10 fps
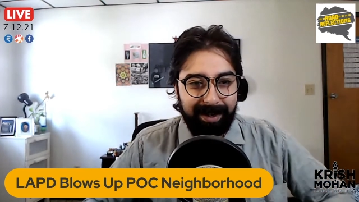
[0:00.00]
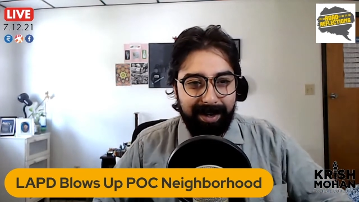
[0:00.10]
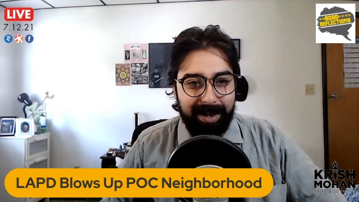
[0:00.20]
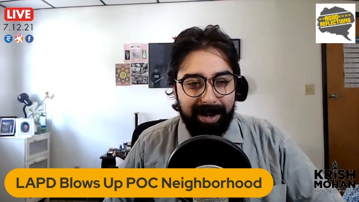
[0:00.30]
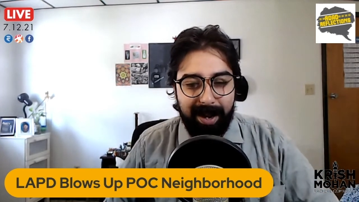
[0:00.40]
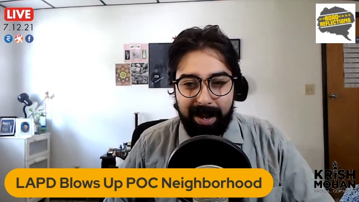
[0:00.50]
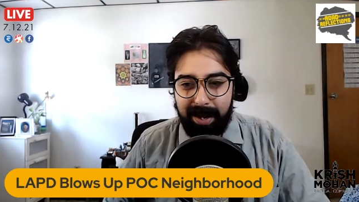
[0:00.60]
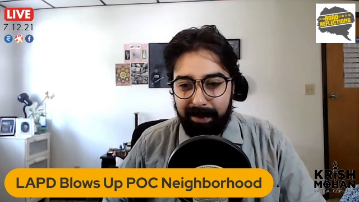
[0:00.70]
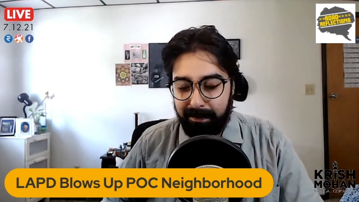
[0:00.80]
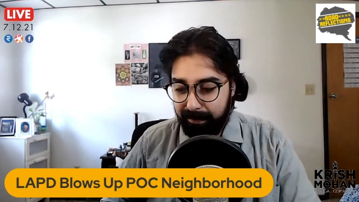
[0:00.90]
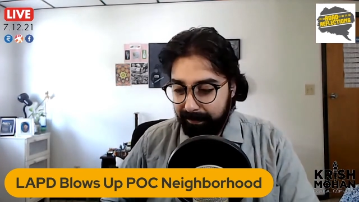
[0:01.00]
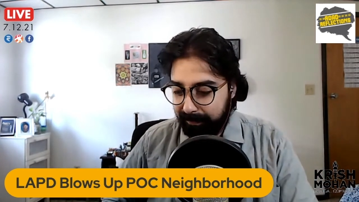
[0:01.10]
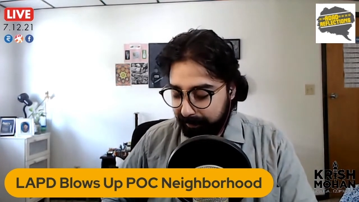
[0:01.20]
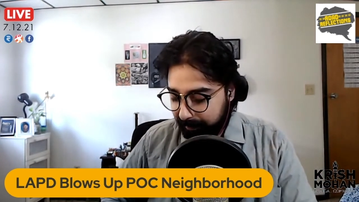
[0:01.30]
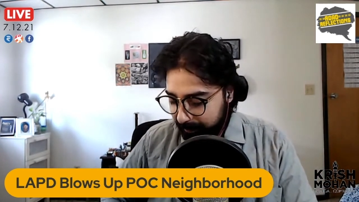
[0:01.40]

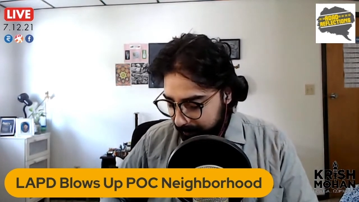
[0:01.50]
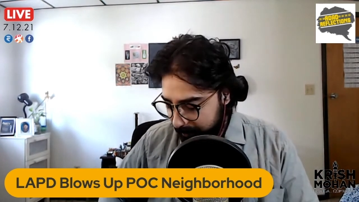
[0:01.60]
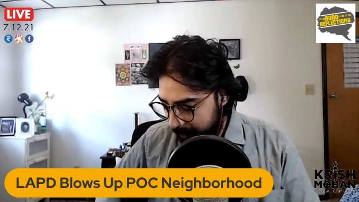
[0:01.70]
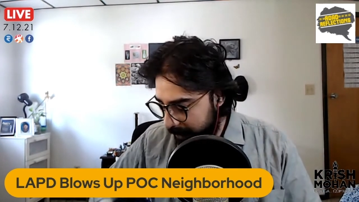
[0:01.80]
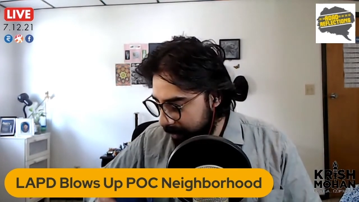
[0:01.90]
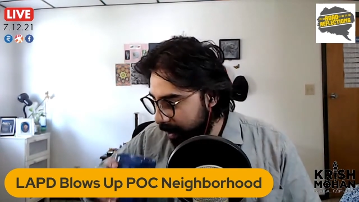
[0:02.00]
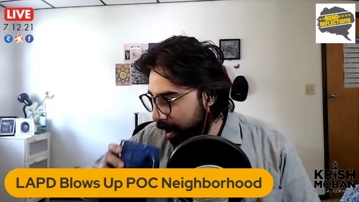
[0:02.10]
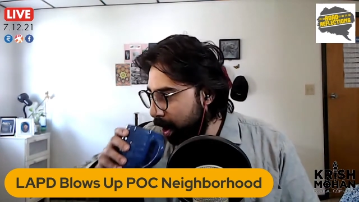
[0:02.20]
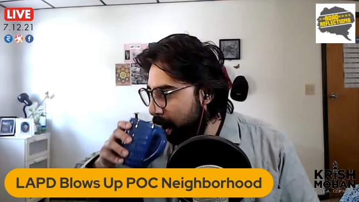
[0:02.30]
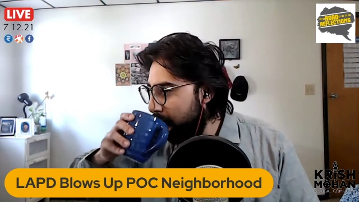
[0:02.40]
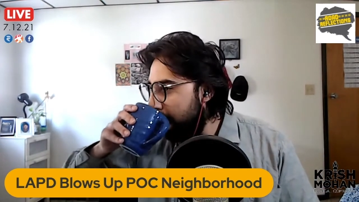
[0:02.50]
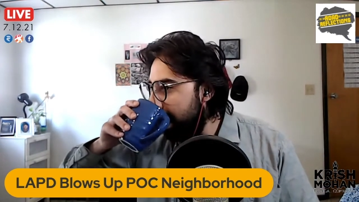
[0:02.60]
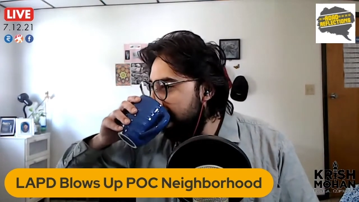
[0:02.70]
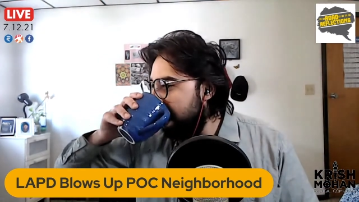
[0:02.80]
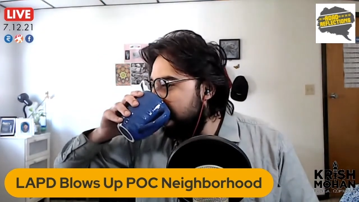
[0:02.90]

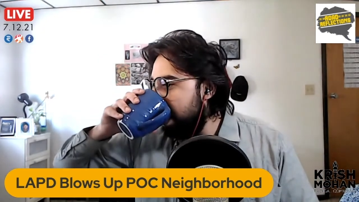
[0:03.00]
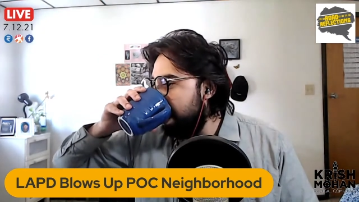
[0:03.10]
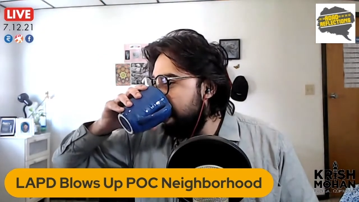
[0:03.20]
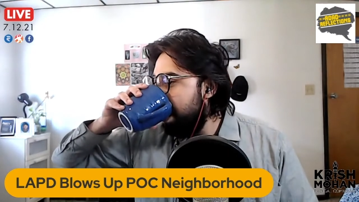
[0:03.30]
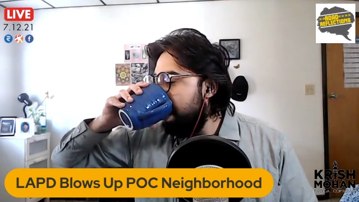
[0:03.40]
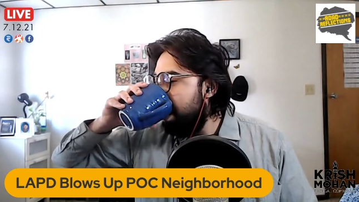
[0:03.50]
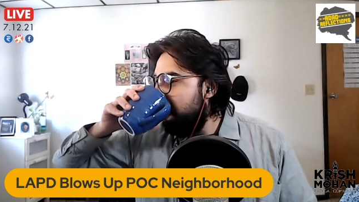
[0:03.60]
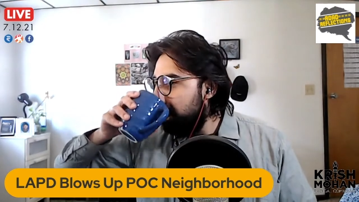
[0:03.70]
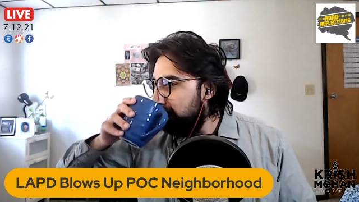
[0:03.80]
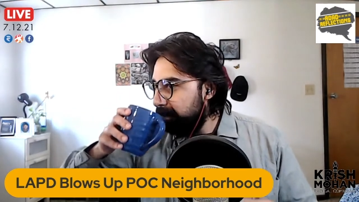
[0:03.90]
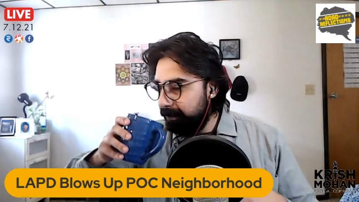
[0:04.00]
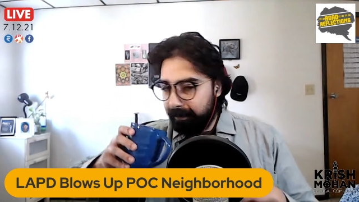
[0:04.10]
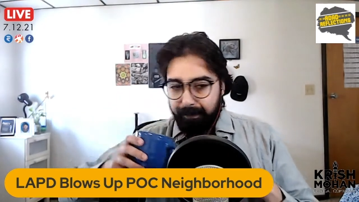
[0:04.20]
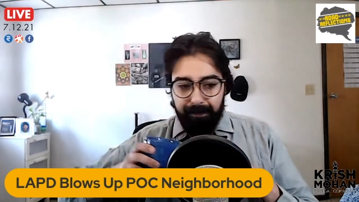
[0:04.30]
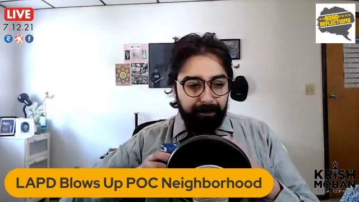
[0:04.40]

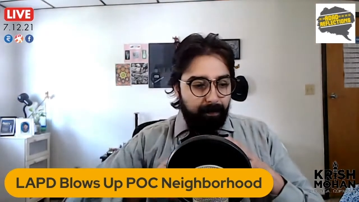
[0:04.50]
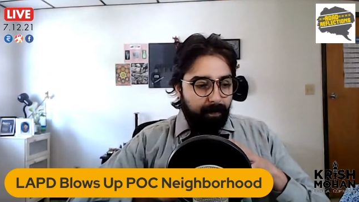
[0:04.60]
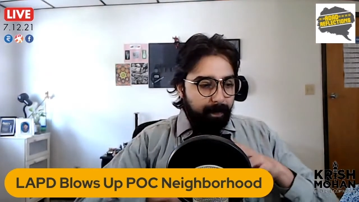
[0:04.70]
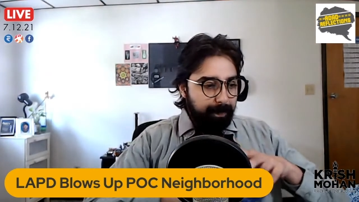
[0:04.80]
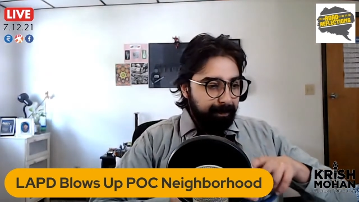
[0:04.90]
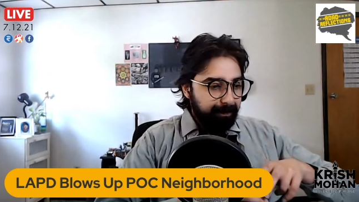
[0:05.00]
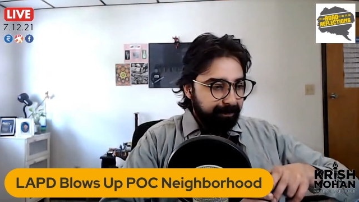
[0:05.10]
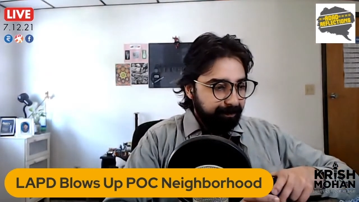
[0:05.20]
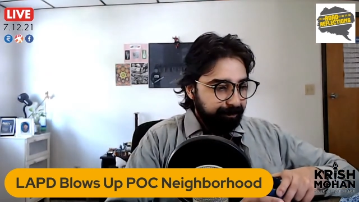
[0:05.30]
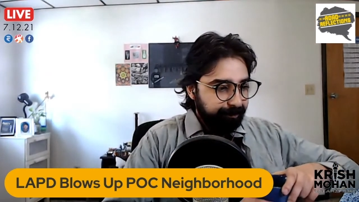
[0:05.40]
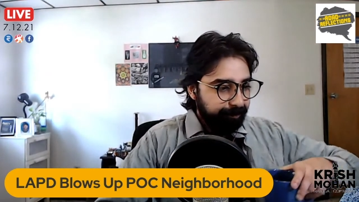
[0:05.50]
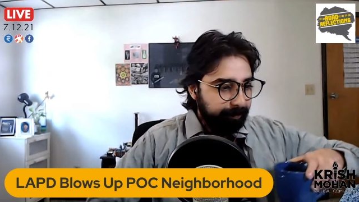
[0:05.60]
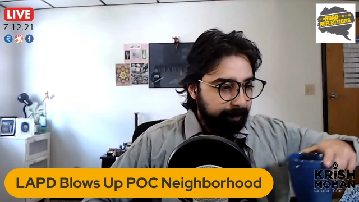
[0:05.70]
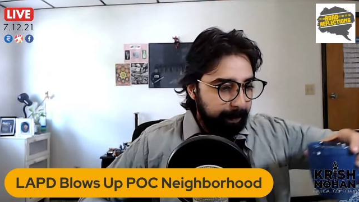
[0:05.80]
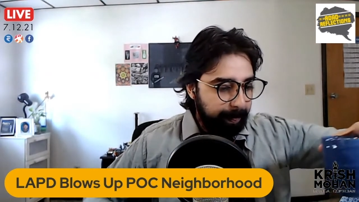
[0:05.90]

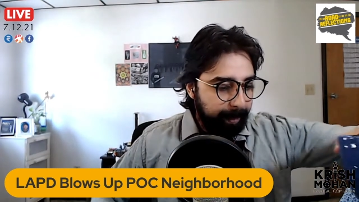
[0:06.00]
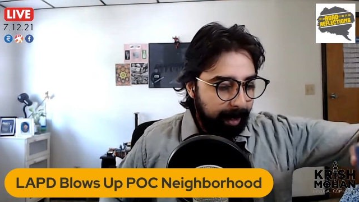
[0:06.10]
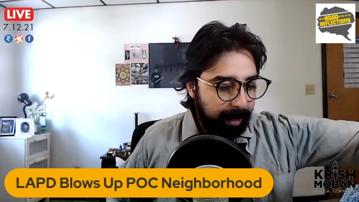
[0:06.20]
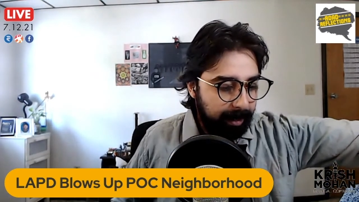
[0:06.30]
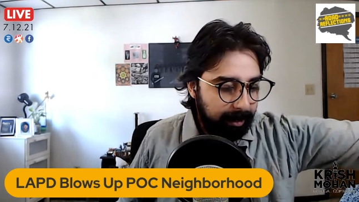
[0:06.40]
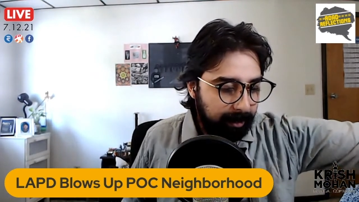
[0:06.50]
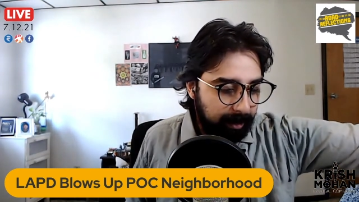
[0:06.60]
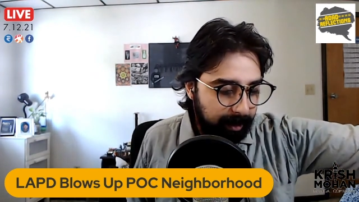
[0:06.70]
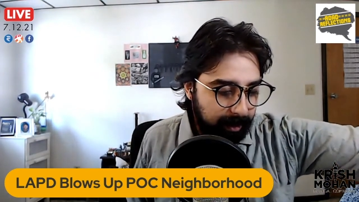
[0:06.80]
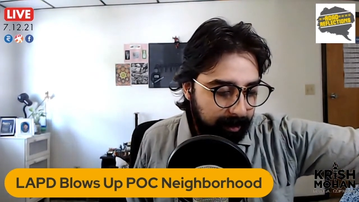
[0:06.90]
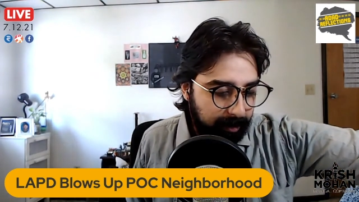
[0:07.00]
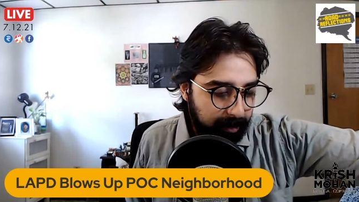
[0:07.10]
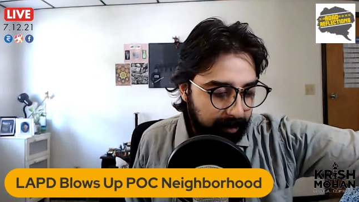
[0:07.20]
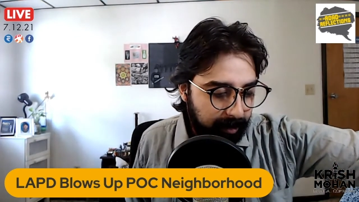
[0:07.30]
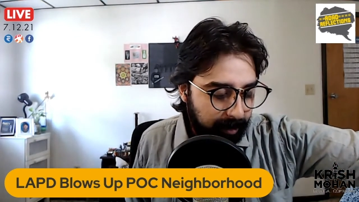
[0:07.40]

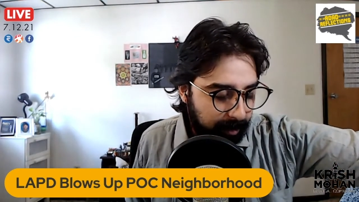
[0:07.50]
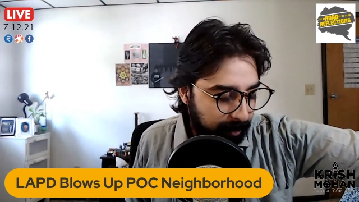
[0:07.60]
Nothing is said.